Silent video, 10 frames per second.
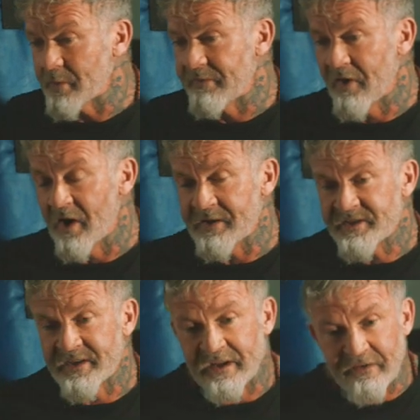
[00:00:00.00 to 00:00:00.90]
with
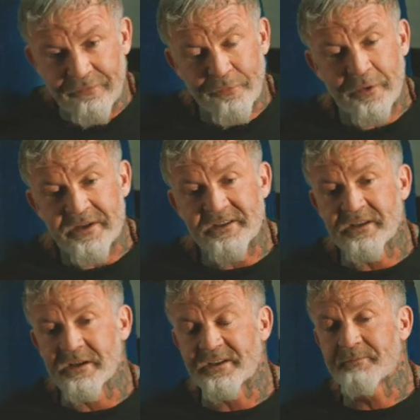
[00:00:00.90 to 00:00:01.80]
violence and they freeze
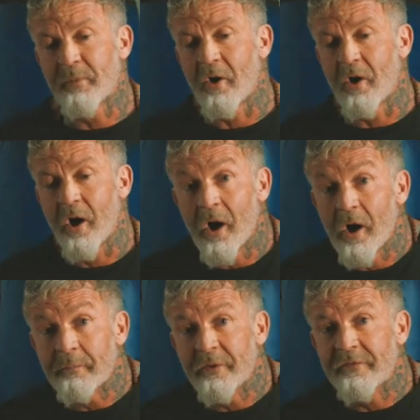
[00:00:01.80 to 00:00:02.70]
to the spot,
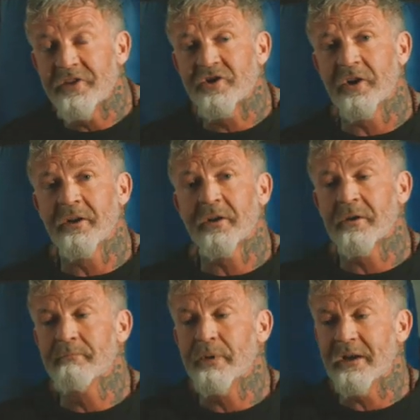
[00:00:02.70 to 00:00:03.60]
hypervigilant,
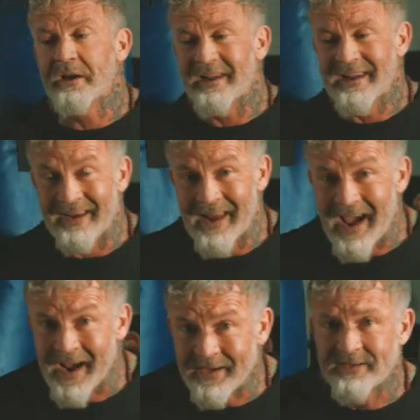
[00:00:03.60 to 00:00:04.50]
completely
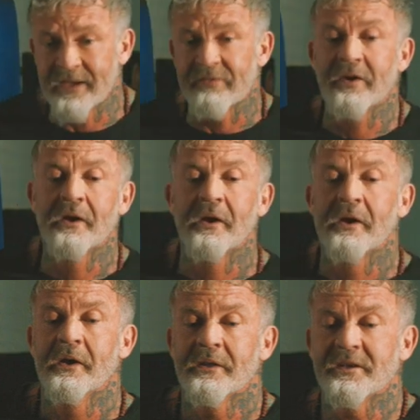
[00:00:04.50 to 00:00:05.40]
inactive,
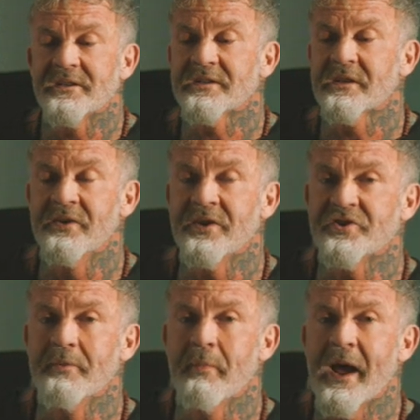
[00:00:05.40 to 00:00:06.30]
this is
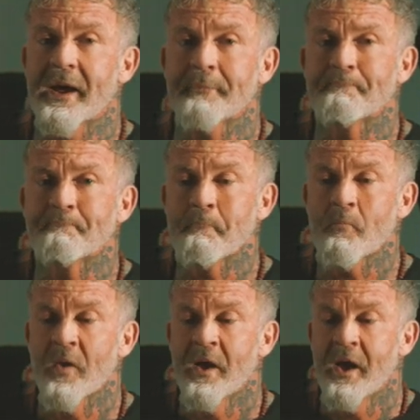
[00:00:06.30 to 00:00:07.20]
condition black.
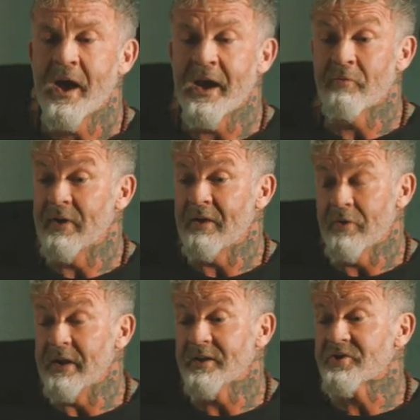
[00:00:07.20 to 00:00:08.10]
And it
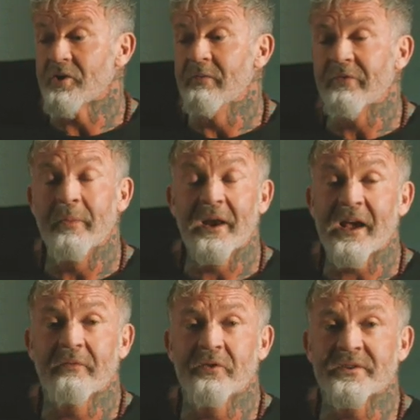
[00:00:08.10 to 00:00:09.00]
really does come from a
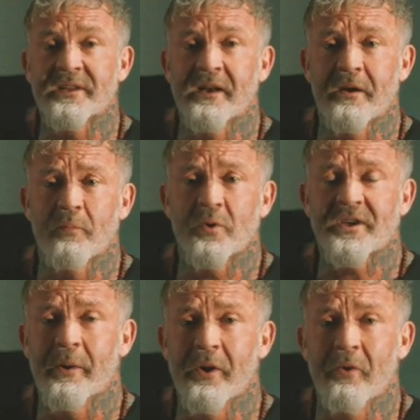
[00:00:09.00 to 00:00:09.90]
lack of understanding of what's
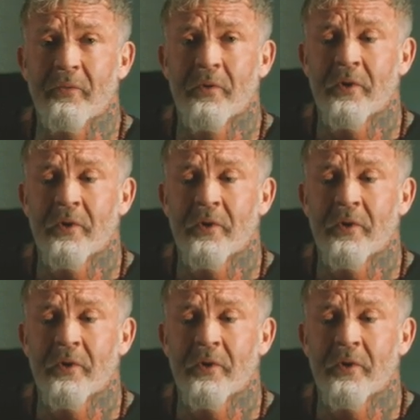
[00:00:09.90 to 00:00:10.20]
going on.